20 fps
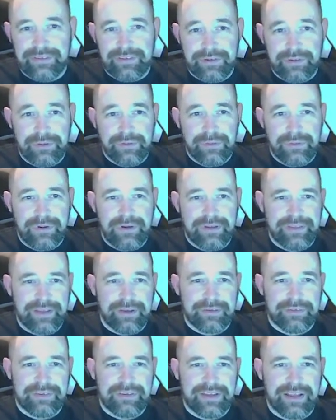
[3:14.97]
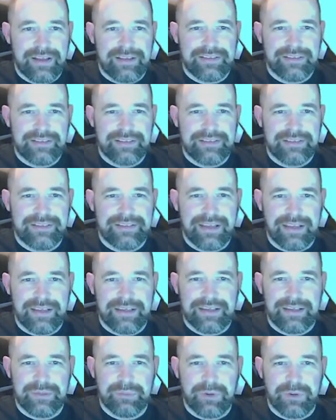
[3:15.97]
2019
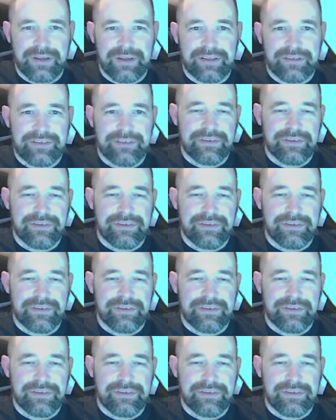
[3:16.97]
take in brackets